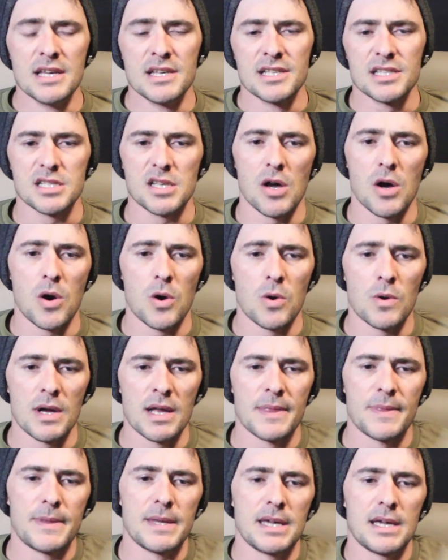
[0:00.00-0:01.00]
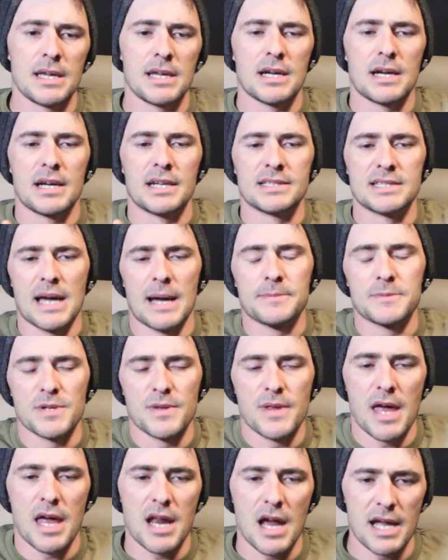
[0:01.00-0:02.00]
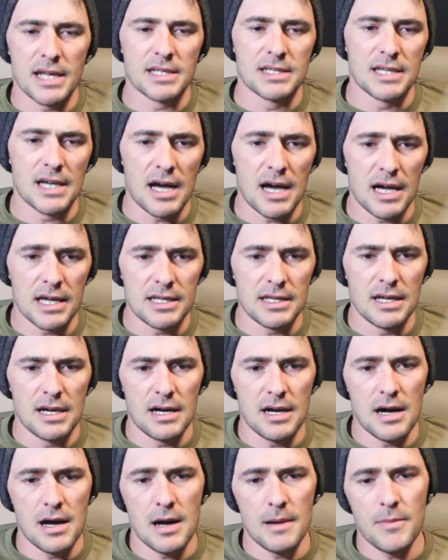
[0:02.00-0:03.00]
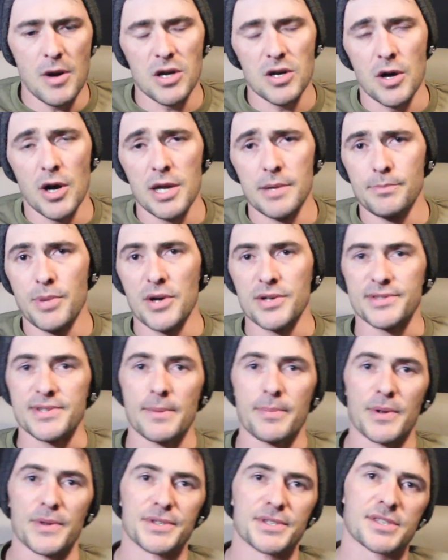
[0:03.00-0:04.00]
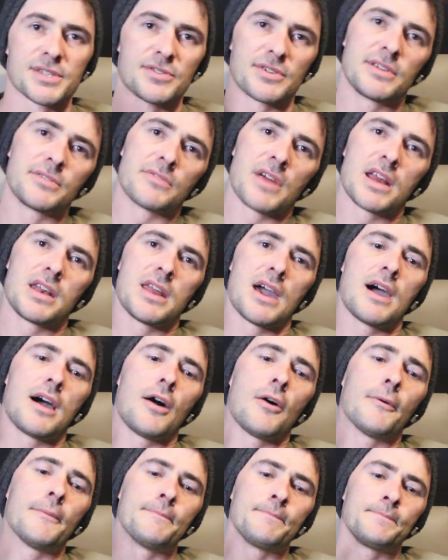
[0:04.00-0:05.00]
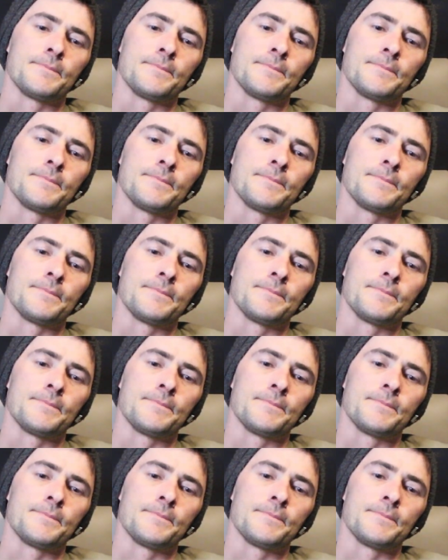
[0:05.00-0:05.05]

So the adapter that I got, I'll go ahead and post up on the screen right now.